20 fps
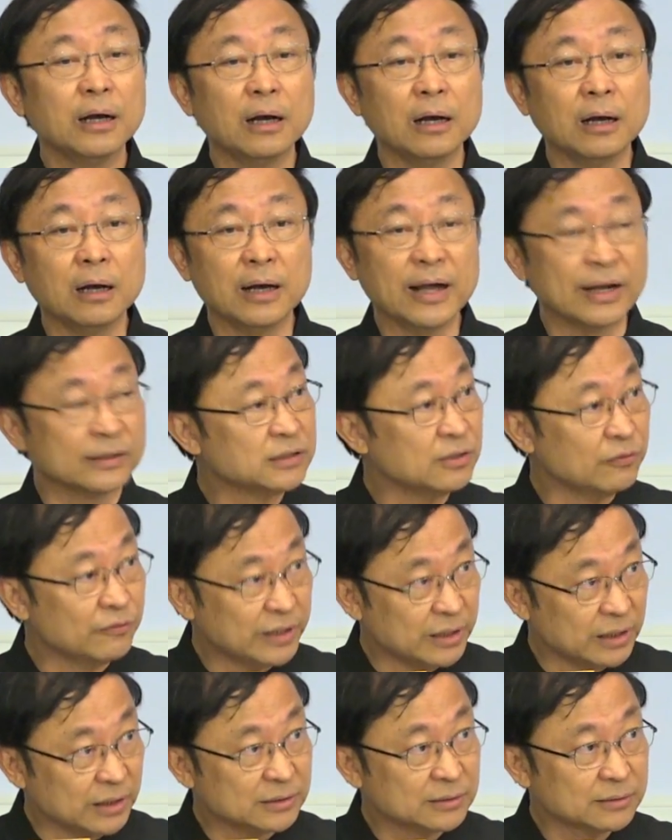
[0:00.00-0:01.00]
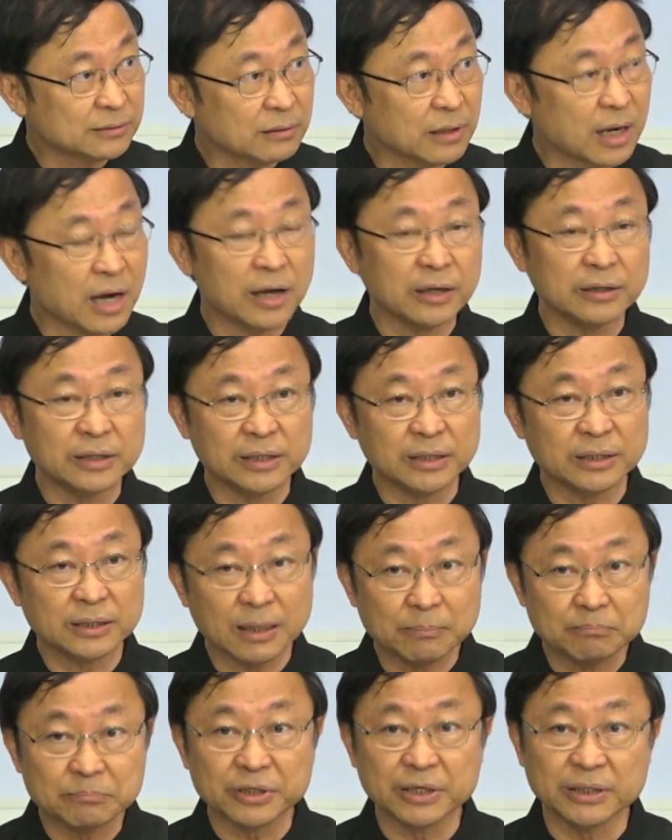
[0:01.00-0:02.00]
activities, R&D
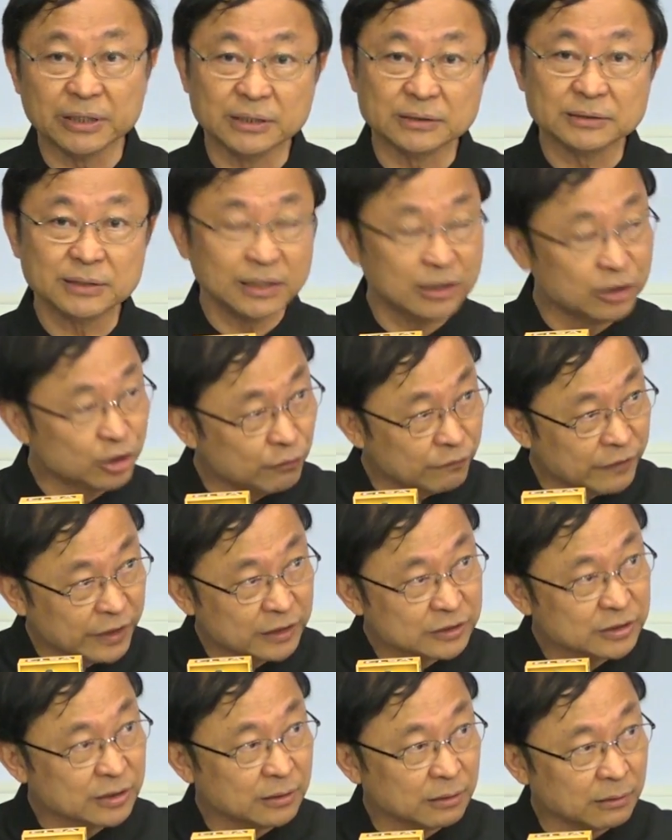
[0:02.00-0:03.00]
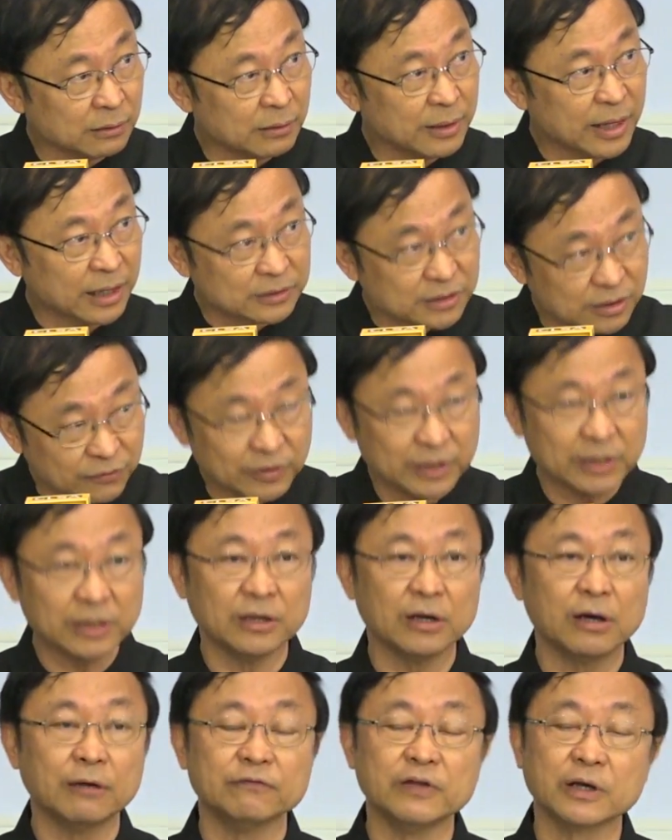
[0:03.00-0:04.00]
companies, innovation
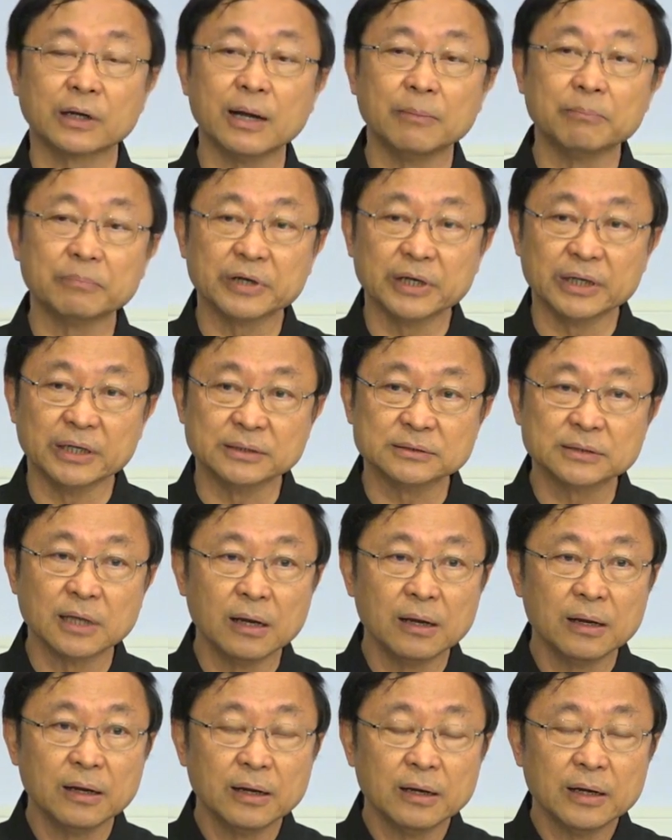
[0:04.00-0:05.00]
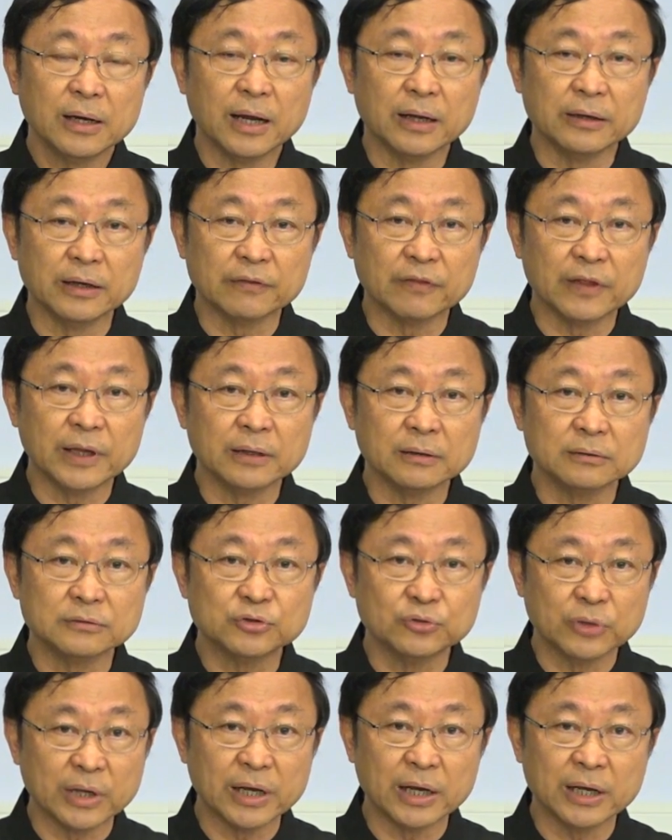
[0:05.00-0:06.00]
activity of the companies. And I think
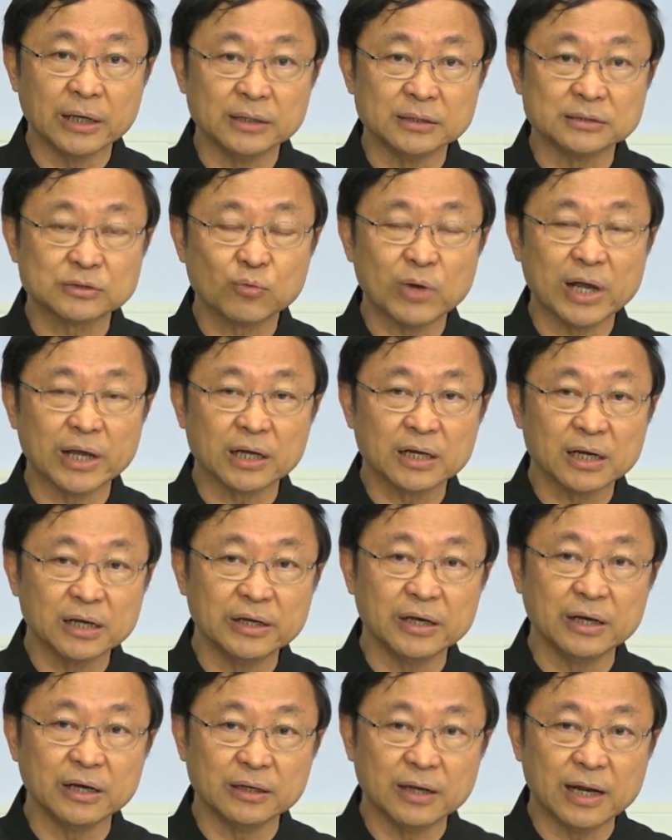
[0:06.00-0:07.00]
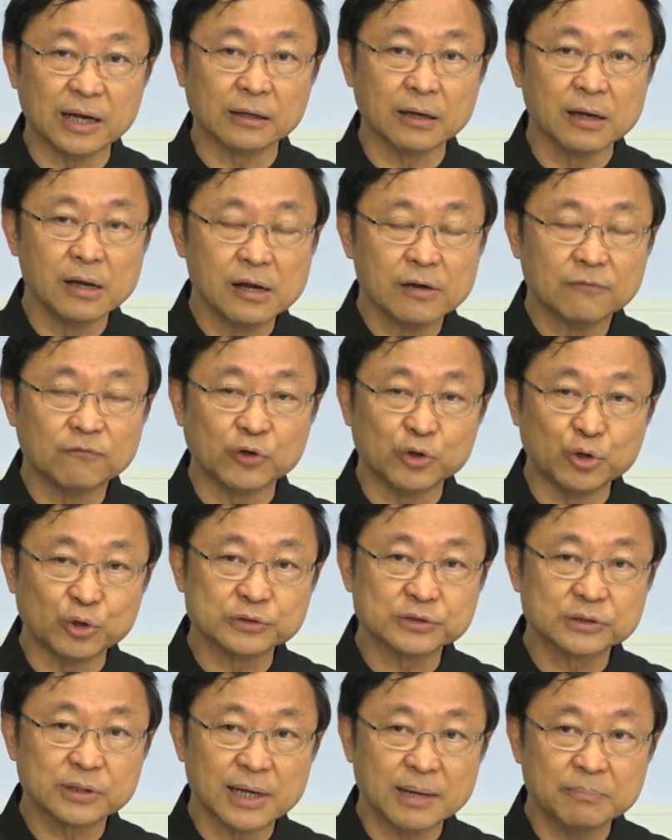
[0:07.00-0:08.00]
today it's quite clear that for
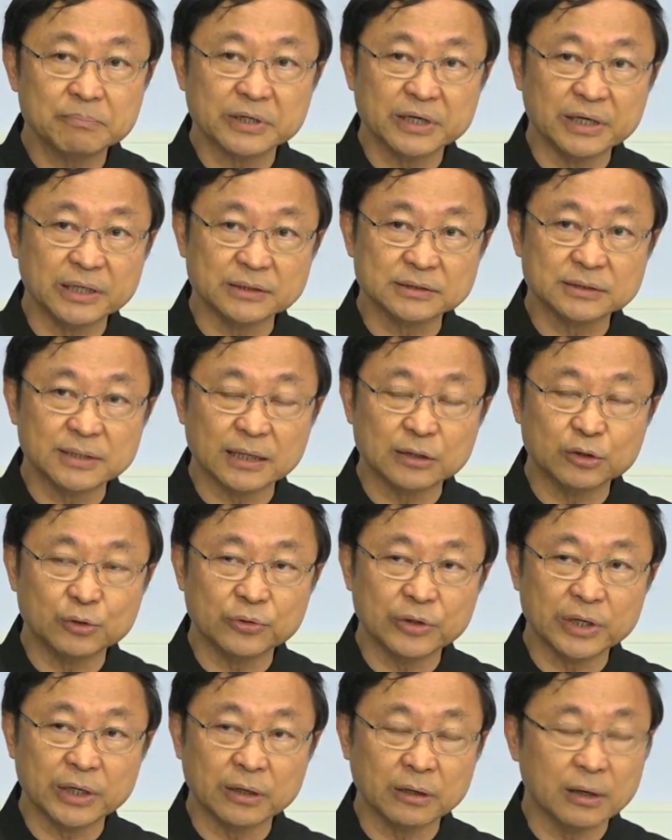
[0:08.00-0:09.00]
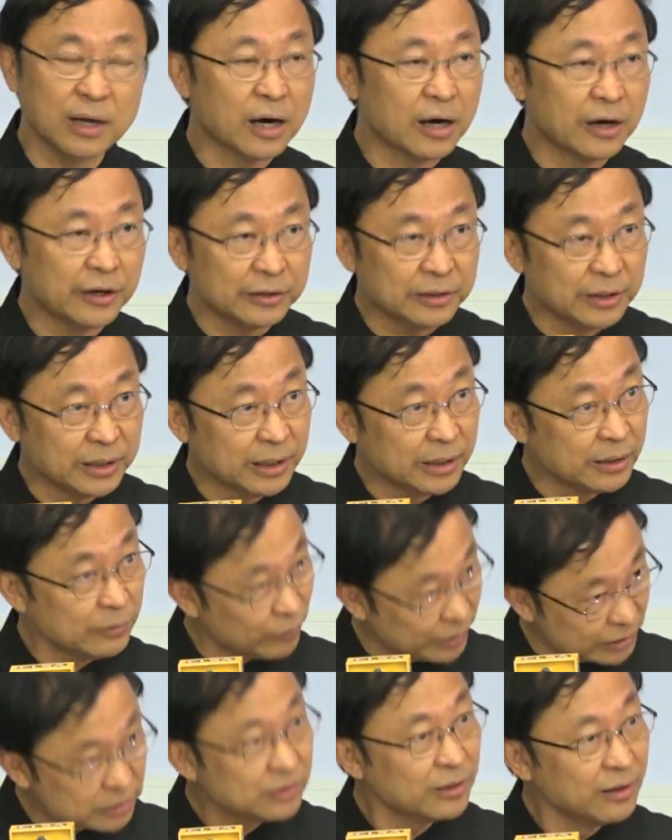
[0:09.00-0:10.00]
those companies that doing R&D,
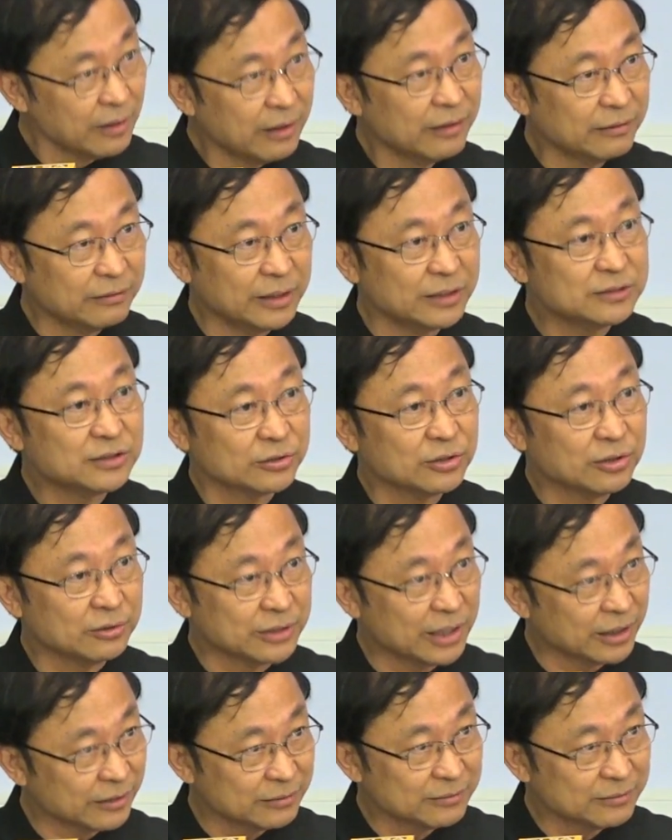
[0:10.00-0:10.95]
which digital